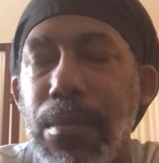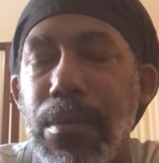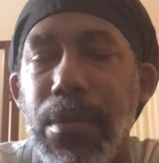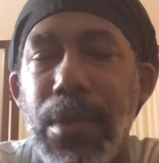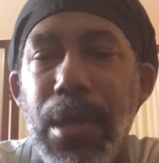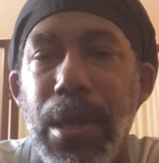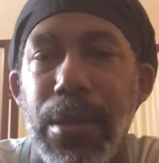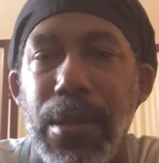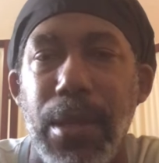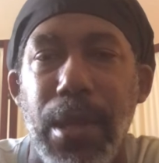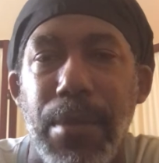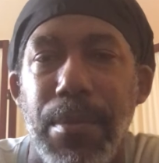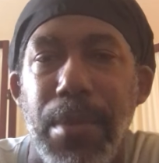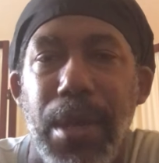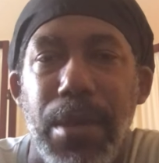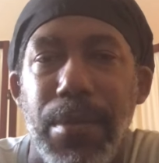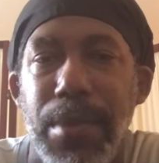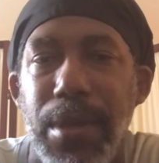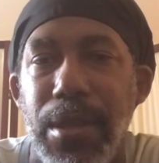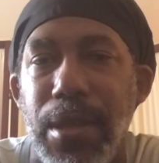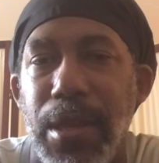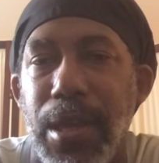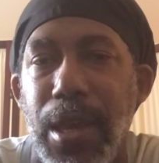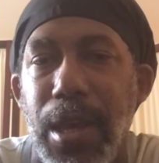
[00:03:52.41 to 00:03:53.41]
that may
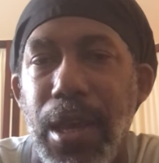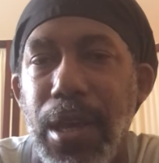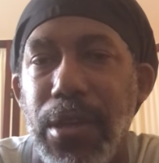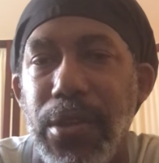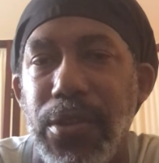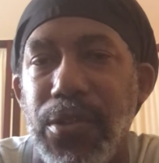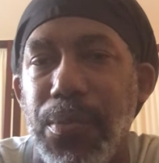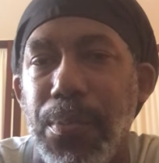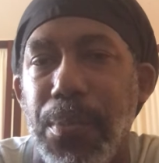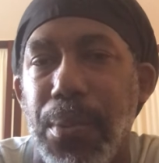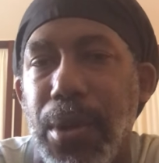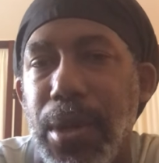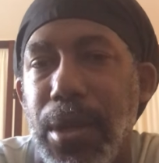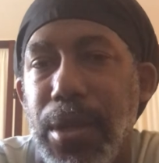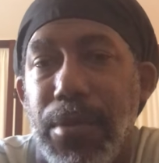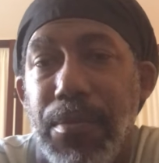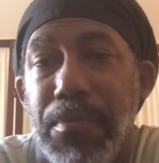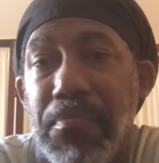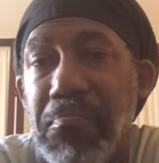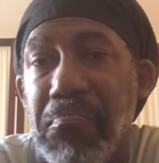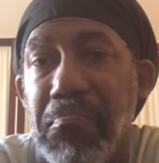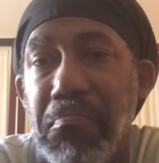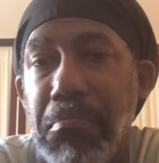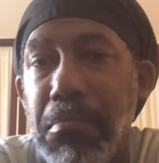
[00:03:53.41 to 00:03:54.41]
be the case, but
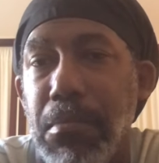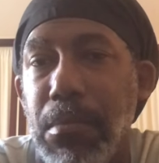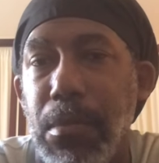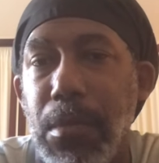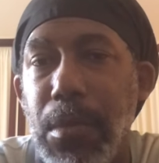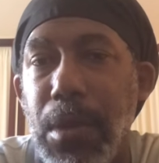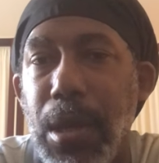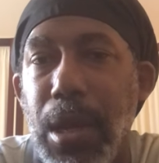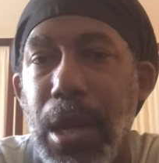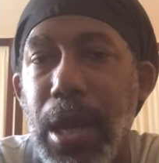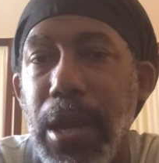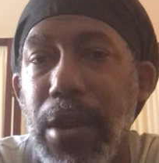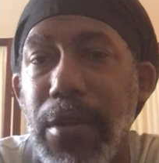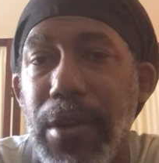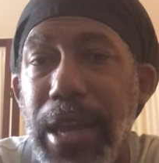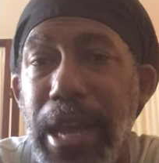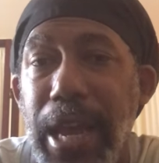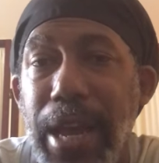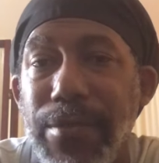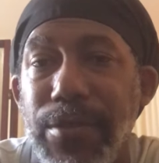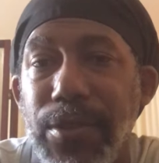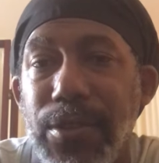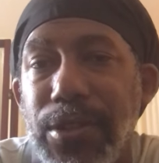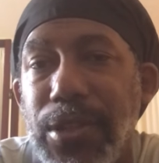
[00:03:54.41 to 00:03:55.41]
I already
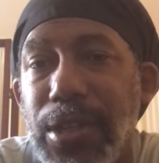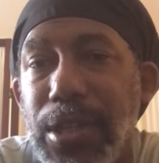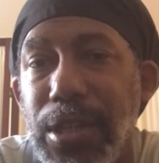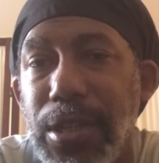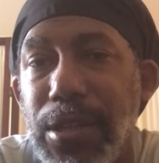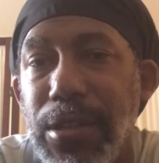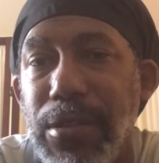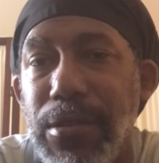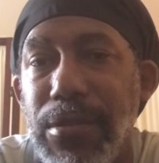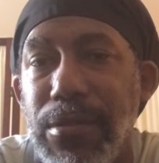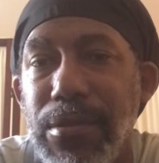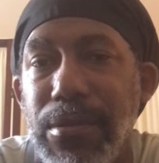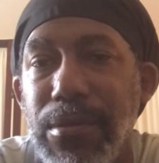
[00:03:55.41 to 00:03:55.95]
have a seat.